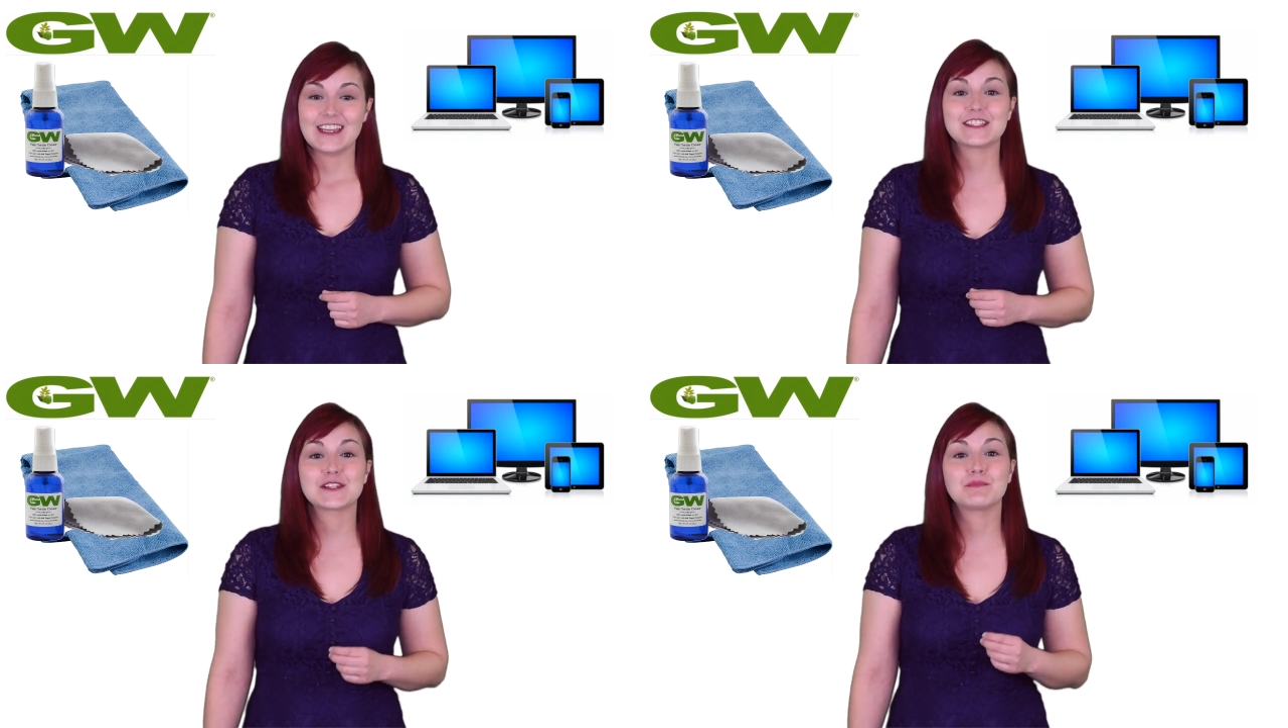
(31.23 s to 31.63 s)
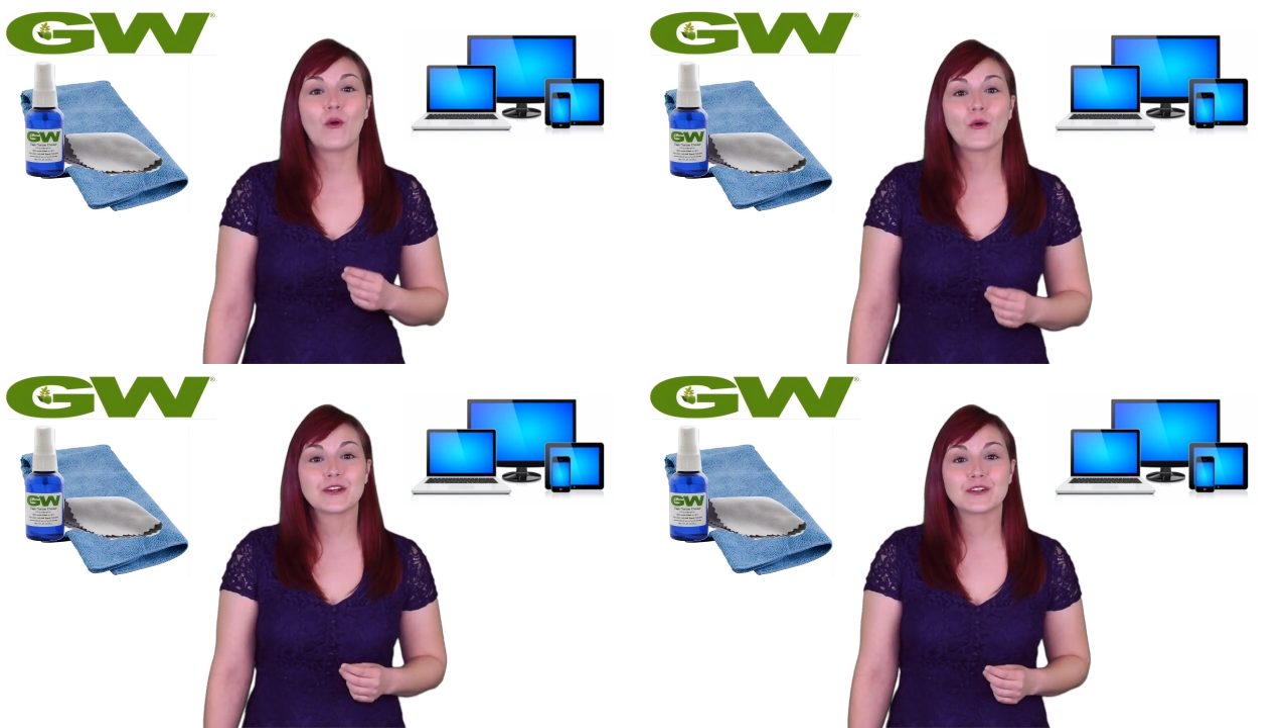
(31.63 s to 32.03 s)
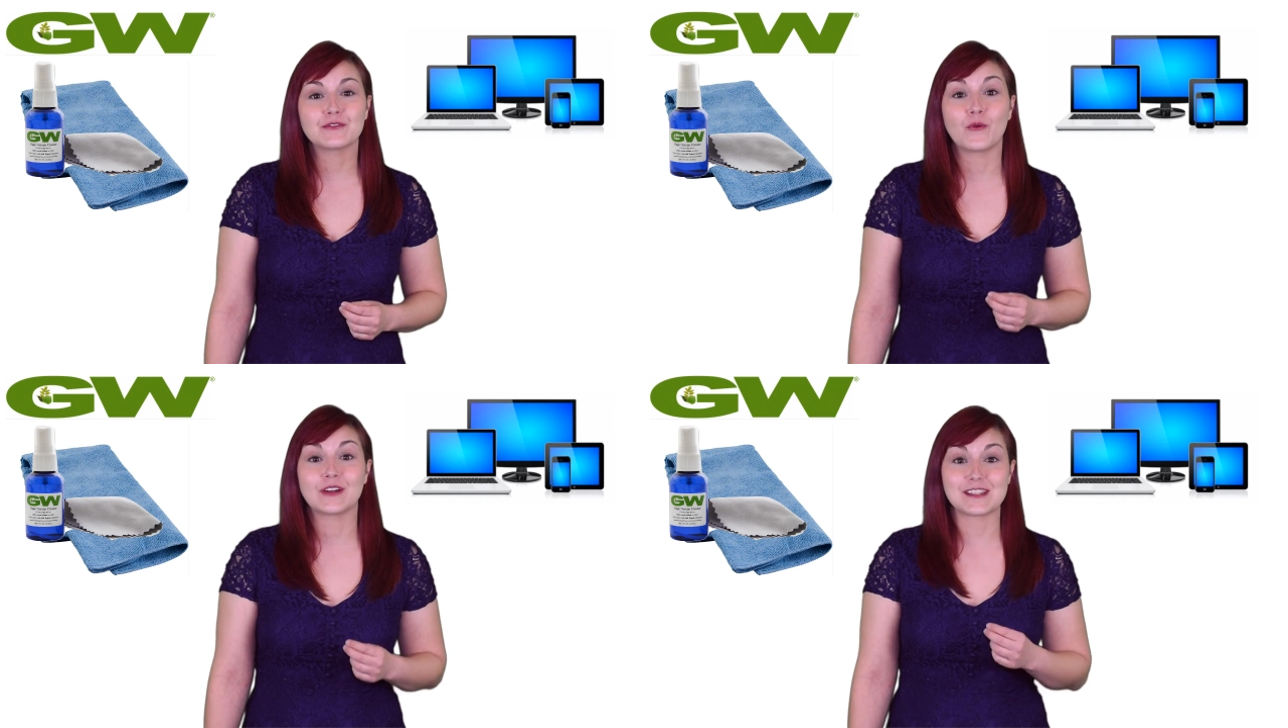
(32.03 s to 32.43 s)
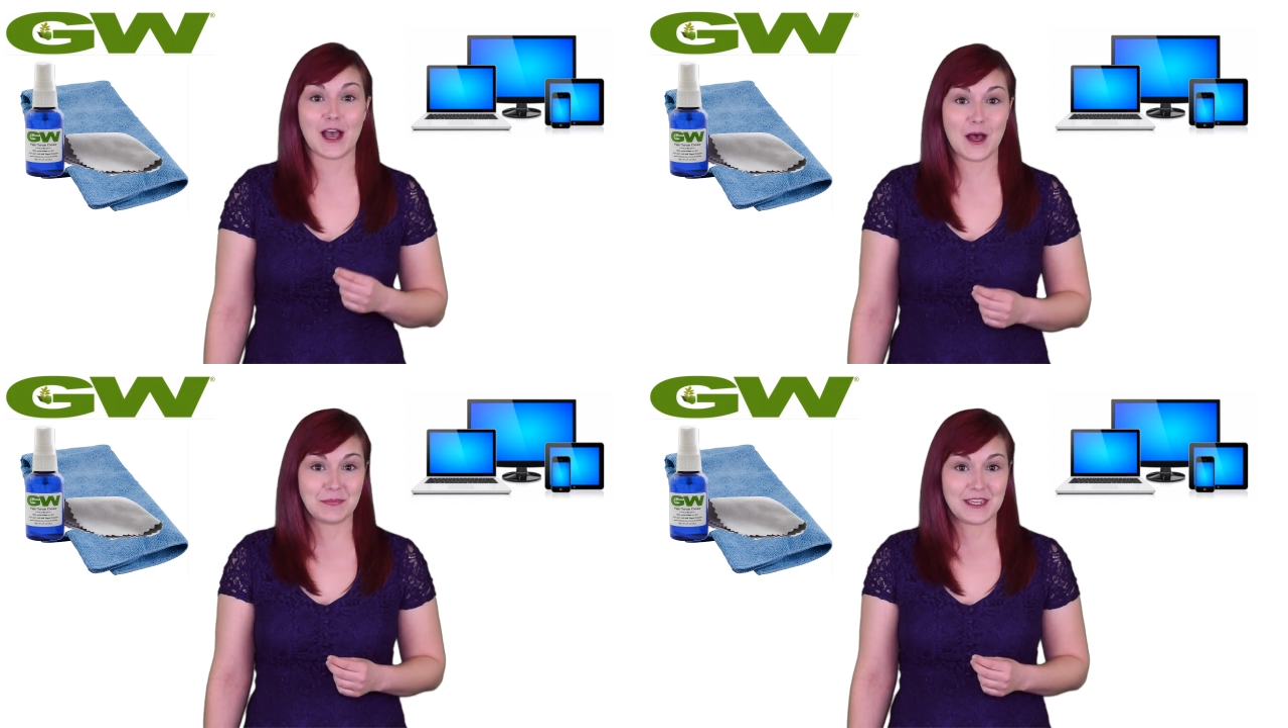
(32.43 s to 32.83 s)
is important for its
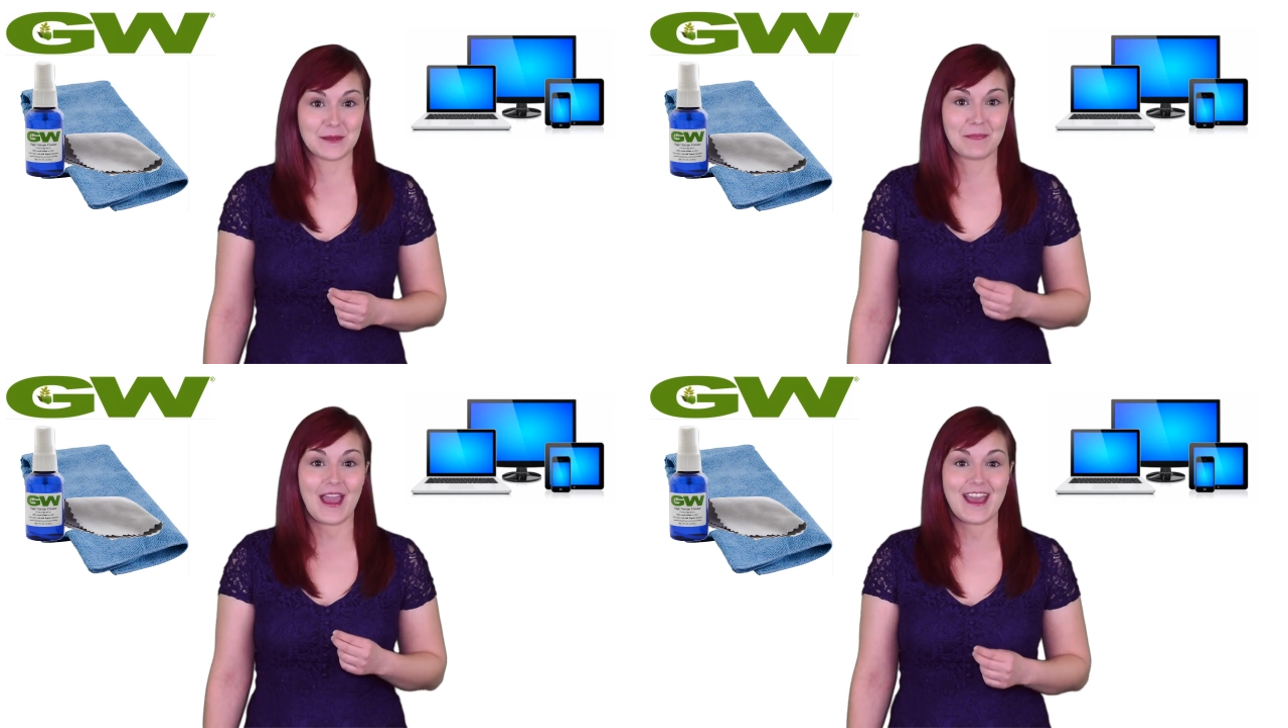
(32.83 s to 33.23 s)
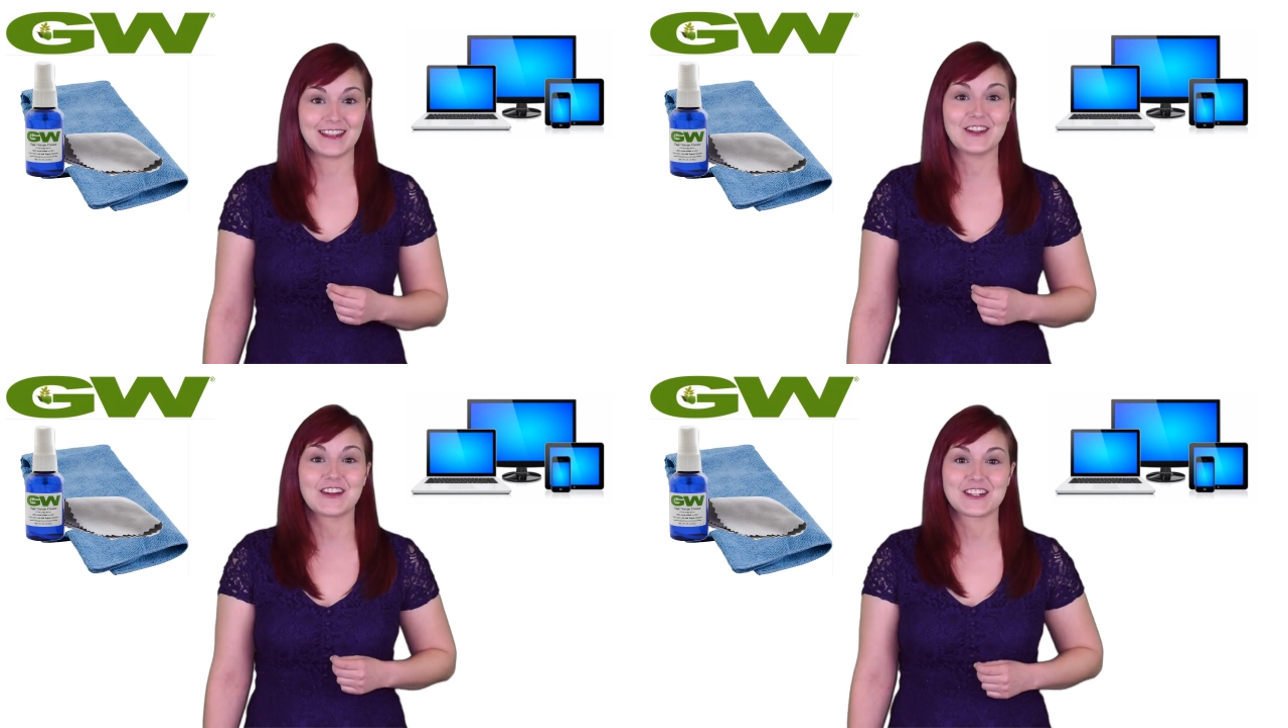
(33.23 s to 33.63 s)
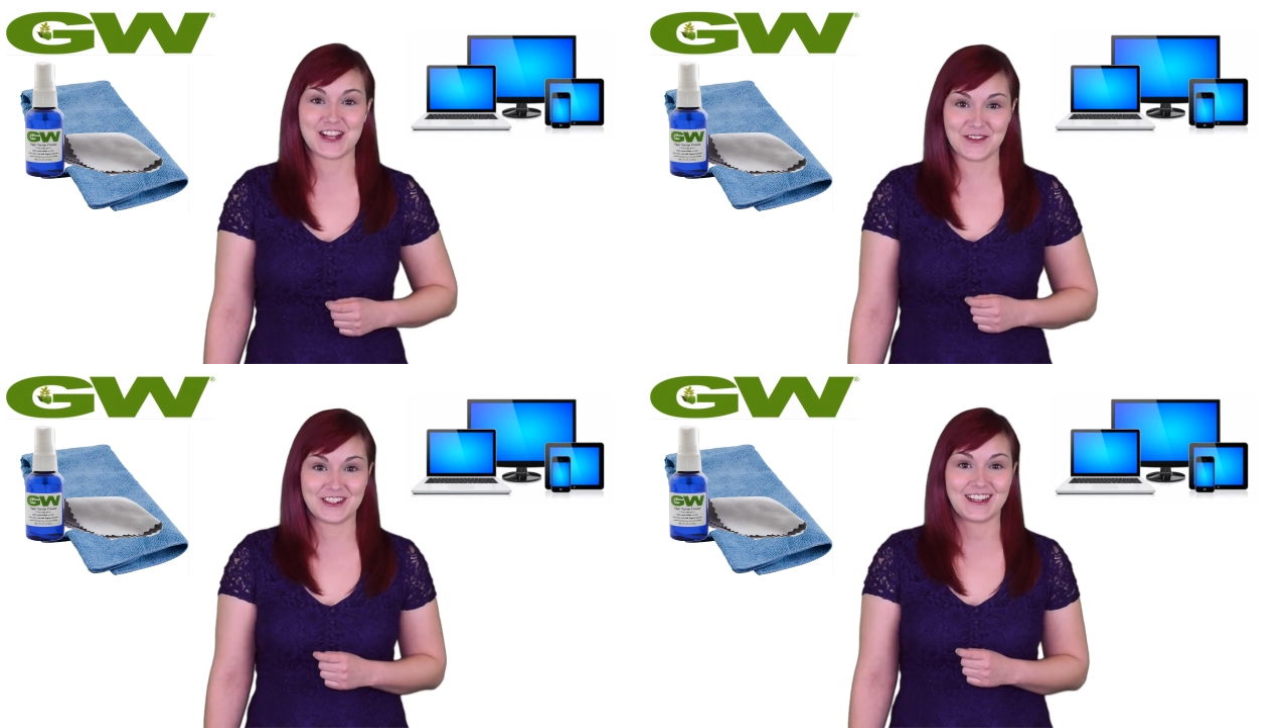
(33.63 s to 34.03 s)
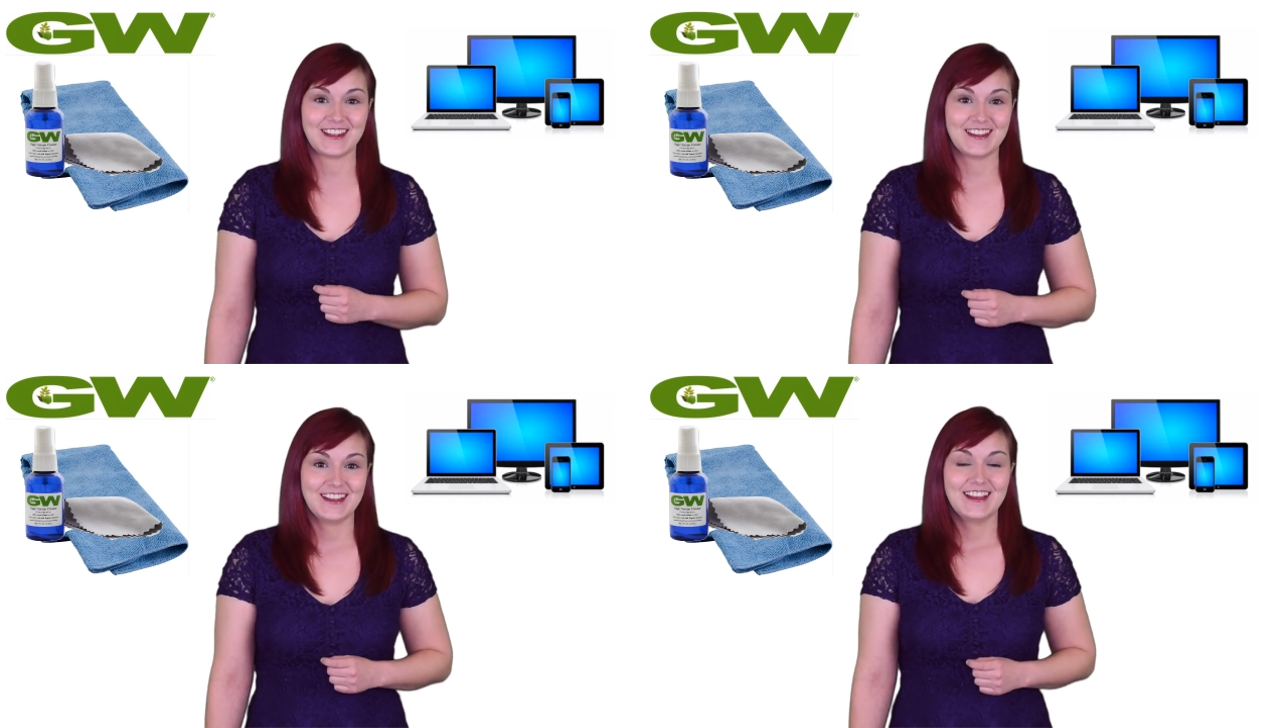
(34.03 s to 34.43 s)
upkeep and longevity.